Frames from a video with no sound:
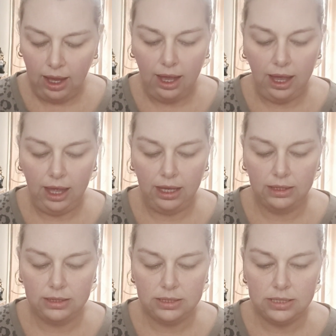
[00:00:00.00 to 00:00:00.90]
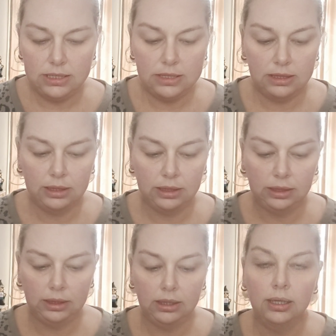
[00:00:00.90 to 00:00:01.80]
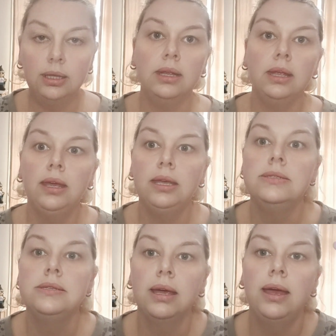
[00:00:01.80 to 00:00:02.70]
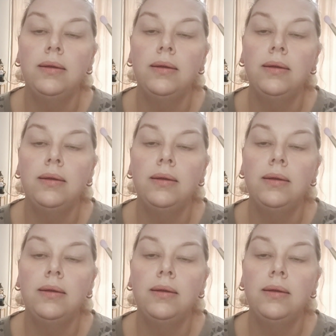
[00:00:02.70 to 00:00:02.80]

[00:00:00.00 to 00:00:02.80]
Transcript: And it